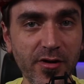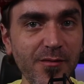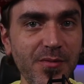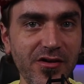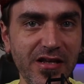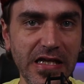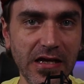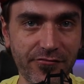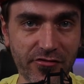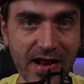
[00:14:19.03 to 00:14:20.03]
real
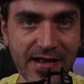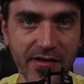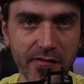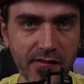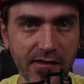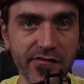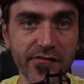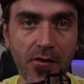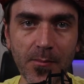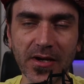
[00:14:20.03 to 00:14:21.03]
beauty of trackers is
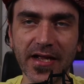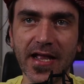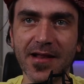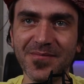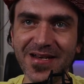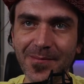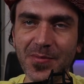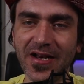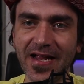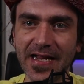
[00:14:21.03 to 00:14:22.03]
sampling and
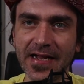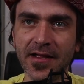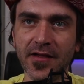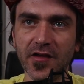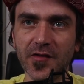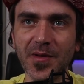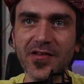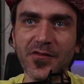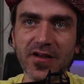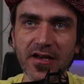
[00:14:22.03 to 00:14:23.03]
manipulating,
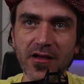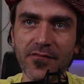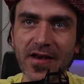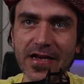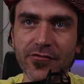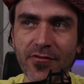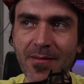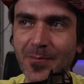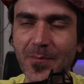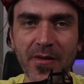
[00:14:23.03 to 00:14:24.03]
specifically of like
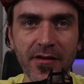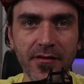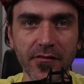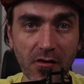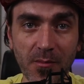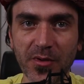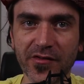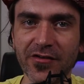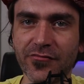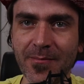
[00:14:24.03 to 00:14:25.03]
drum
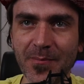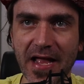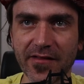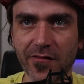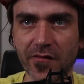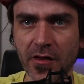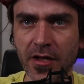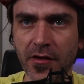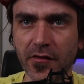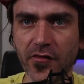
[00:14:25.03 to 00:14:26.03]
samples and drum patterns.
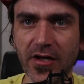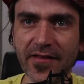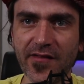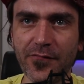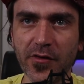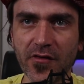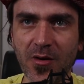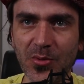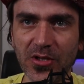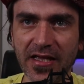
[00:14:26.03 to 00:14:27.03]
So let's say, for
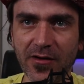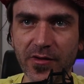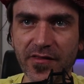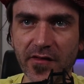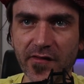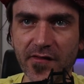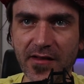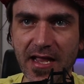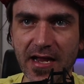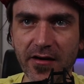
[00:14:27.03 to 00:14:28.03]
example, here with the
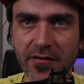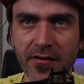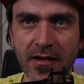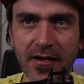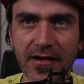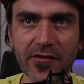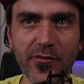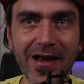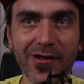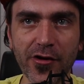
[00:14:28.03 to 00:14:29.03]
snare, let's
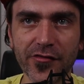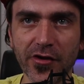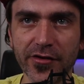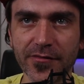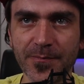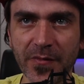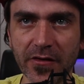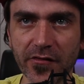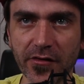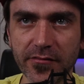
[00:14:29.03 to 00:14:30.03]
create a ghost note.
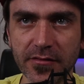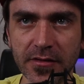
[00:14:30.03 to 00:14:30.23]
So